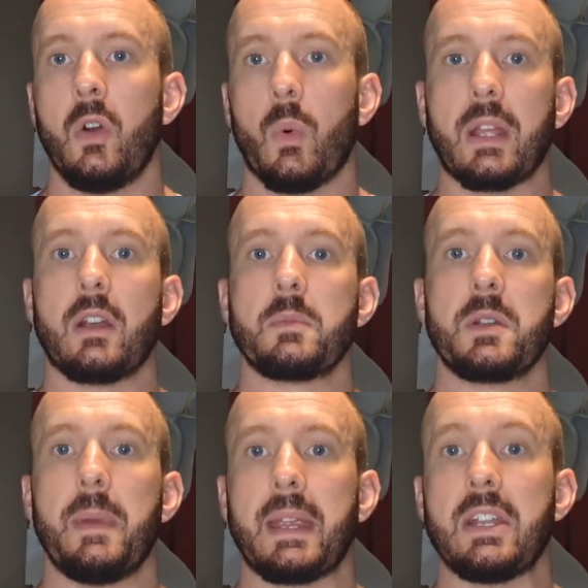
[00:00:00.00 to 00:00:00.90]
when it comes
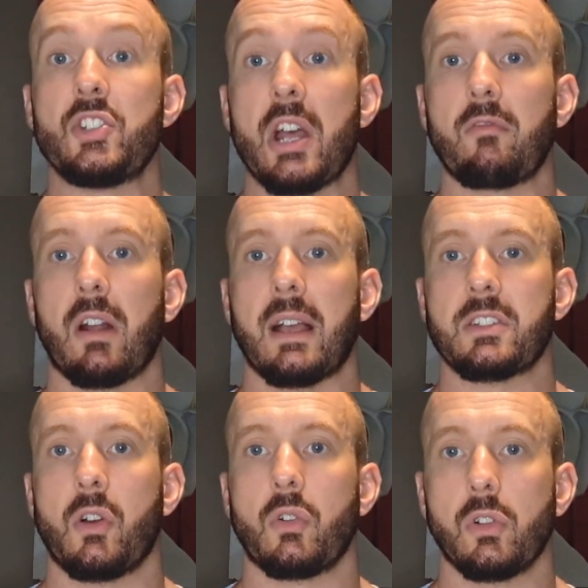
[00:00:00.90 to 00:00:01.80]
to making
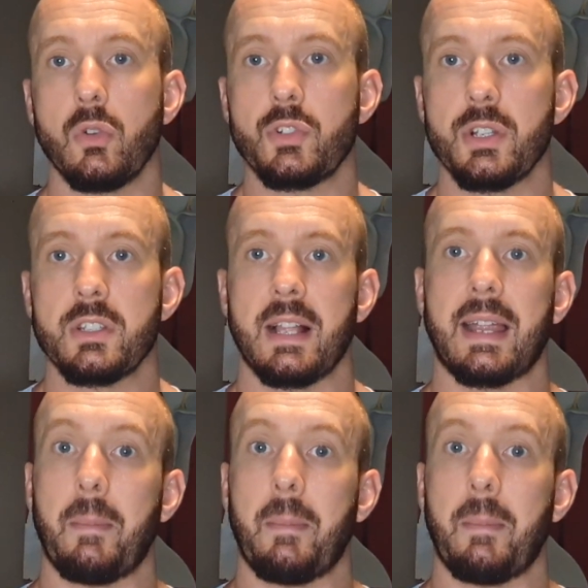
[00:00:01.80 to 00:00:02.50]
generalized conclusions like